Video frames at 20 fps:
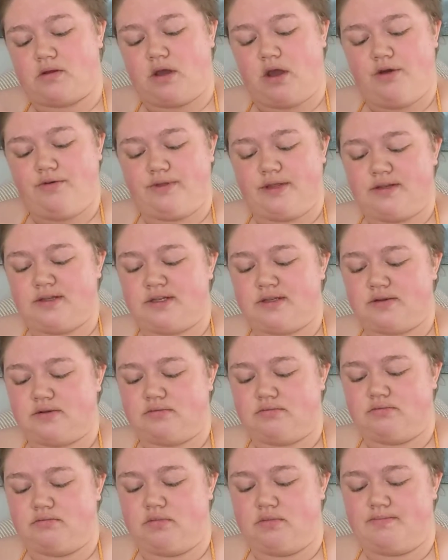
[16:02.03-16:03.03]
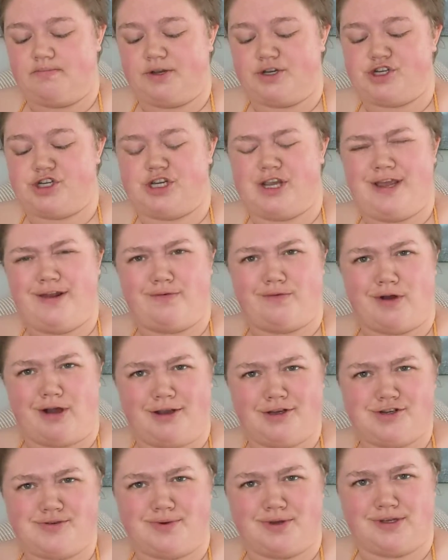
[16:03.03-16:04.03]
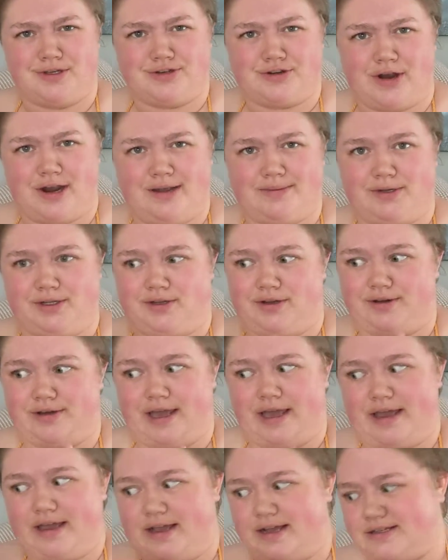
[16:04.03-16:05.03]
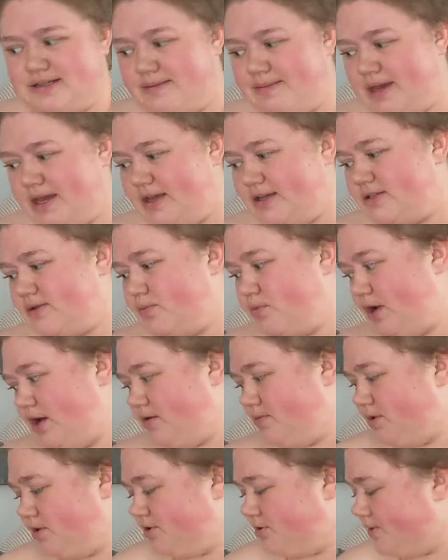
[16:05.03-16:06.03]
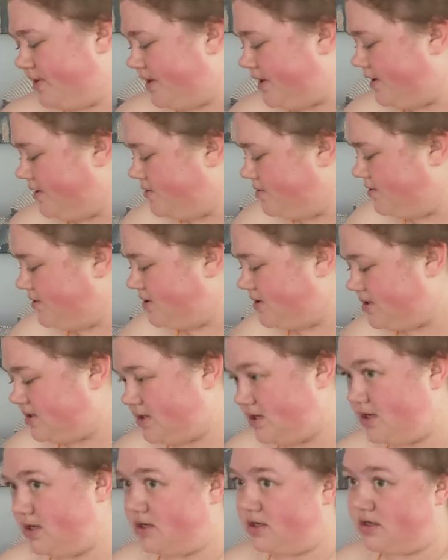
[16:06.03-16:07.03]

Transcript: Oh, this machine washable and dryable. Okay, I guess I'm making some wearables with those.